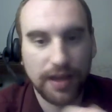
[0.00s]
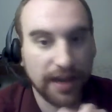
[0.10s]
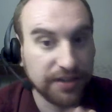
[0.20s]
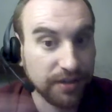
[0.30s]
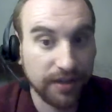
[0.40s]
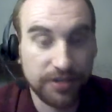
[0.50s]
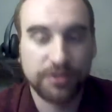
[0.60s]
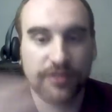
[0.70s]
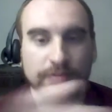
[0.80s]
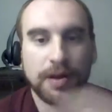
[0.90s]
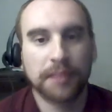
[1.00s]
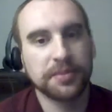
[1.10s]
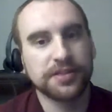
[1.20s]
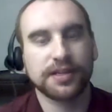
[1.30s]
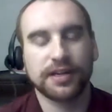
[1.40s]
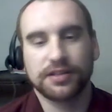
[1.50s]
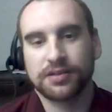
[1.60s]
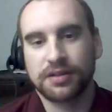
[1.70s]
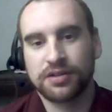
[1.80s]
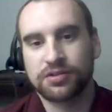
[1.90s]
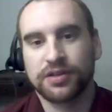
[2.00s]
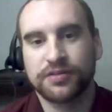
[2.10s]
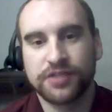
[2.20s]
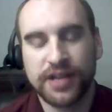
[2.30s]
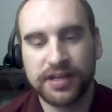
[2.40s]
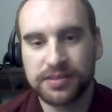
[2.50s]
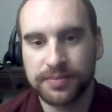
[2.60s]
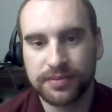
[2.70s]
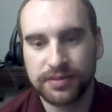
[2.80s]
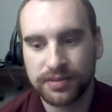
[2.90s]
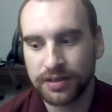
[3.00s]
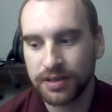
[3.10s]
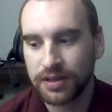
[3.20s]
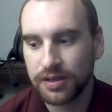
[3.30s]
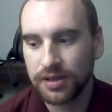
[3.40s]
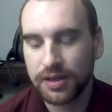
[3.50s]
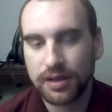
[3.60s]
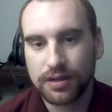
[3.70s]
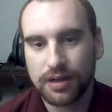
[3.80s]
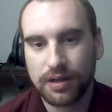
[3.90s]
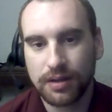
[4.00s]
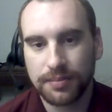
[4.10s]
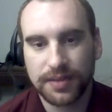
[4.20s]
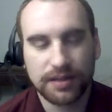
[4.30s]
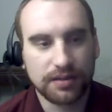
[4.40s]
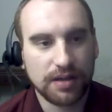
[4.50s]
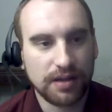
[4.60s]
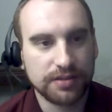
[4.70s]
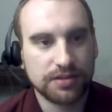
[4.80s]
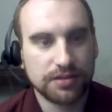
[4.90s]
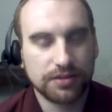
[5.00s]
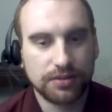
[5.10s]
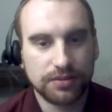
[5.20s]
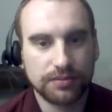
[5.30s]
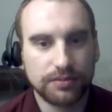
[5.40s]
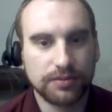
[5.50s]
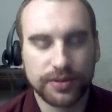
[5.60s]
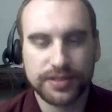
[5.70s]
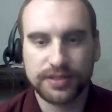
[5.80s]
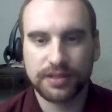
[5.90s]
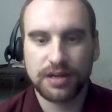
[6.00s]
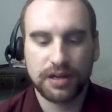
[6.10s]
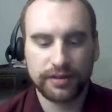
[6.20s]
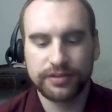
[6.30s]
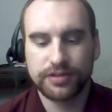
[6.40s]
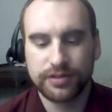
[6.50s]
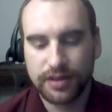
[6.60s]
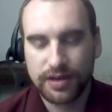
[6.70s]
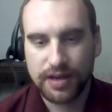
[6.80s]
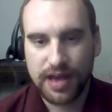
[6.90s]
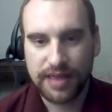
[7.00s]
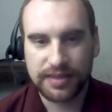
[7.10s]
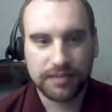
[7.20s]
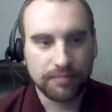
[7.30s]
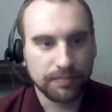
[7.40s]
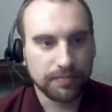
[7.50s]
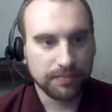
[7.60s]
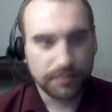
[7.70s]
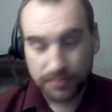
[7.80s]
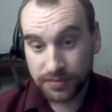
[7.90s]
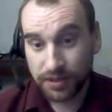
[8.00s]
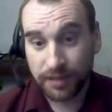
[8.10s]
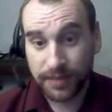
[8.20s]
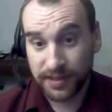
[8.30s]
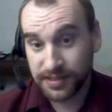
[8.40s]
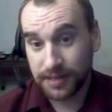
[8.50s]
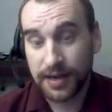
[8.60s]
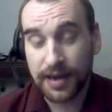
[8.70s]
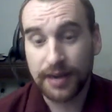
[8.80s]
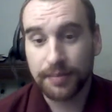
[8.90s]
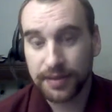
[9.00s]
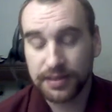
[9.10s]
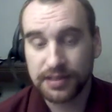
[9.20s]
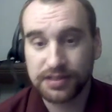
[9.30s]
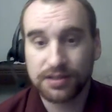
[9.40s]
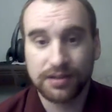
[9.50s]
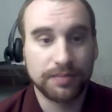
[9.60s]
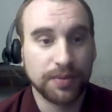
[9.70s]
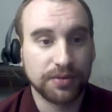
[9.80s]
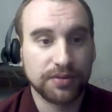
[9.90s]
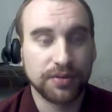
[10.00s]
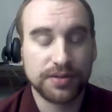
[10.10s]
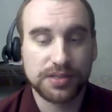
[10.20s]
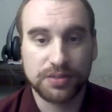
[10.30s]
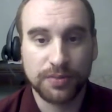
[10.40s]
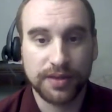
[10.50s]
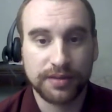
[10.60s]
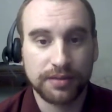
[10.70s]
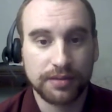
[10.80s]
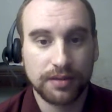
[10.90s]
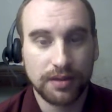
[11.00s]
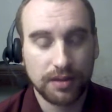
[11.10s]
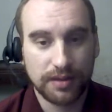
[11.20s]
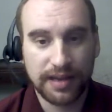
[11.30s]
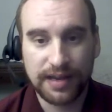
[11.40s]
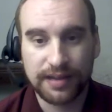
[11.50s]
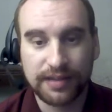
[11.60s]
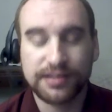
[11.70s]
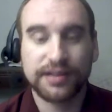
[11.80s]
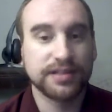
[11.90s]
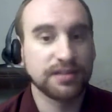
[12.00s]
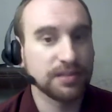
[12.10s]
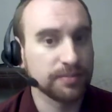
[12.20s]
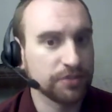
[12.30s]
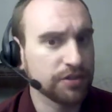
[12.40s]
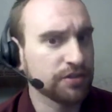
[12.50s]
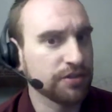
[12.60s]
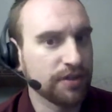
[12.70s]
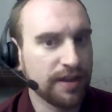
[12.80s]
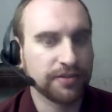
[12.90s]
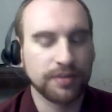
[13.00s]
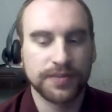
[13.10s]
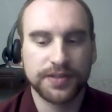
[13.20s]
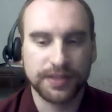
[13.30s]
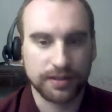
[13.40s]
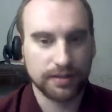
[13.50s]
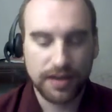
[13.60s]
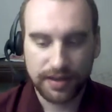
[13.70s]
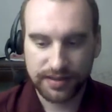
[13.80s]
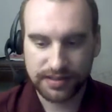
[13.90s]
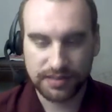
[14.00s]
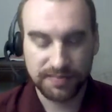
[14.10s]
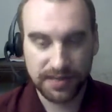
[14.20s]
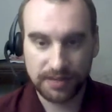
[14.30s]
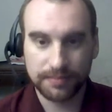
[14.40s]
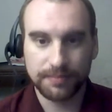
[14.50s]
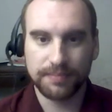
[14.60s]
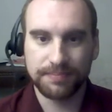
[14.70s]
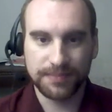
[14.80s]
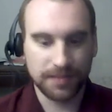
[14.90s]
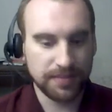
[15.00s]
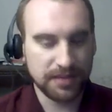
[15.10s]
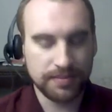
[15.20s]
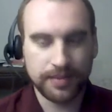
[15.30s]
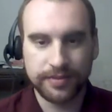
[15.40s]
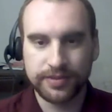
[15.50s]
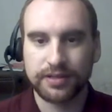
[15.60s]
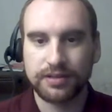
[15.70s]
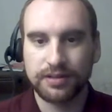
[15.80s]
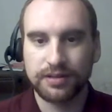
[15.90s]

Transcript: I took a history of pop music and I took a history of jazz music in college, courses in college, and taught by the same guy, but he started both courses with, hey, let's listen to some traditional African music. This is the pygmy music.